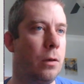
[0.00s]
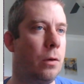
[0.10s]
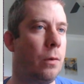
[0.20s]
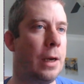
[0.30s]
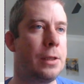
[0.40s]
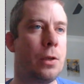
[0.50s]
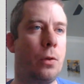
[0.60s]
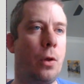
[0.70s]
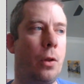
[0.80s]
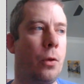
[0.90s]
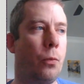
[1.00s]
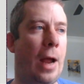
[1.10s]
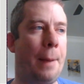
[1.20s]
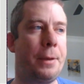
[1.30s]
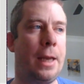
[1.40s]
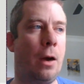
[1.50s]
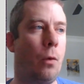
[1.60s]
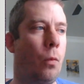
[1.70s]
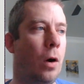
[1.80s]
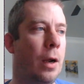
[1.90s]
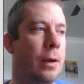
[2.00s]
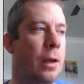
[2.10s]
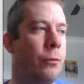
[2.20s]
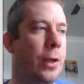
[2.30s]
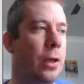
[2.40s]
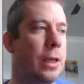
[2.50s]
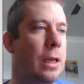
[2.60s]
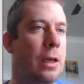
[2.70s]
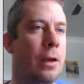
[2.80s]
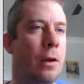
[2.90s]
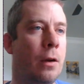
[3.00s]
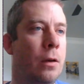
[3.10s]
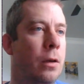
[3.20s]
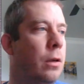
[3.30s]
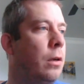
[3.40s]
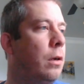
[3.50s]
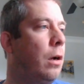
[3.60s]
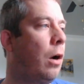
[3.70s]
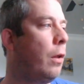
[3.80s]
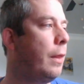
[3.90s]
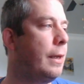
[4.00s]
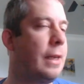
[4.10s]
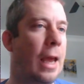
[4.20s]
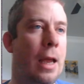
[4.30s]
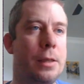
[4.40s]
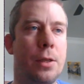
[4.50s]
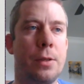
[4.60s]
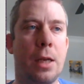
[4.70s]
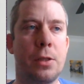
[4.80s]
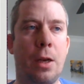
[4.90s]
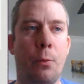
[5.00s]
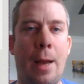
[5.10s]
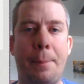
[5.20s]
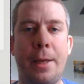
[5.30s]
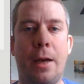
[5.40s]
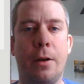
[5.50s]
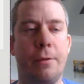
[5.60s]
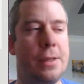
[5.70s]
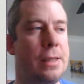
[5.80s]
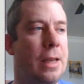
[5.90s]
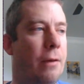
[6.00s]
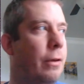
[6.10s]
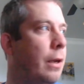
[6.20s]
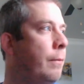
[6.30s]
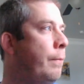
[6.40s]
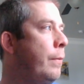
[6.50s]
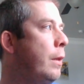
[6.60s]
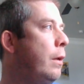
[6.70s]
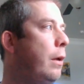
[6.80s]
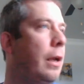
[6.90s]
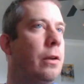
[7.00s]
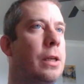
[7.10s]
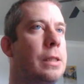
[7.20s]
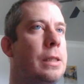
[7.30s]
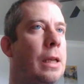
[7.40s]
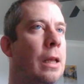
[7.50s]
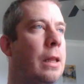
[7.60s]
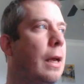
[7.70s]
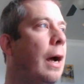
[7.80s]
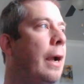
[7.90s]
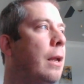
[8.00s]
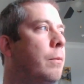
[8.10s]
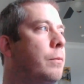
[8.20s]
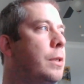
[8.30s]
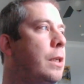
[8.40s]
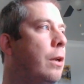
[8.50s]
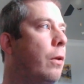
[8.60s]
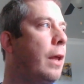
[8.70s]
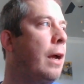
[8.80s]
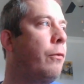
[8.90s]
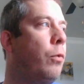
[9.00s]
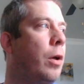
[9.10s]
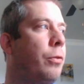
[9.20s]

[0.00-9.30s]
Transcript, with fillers: right? So the, the wrap count one, if we look here on the days, there's actually a wrap count of seven. And you can see in the items, you know, they have one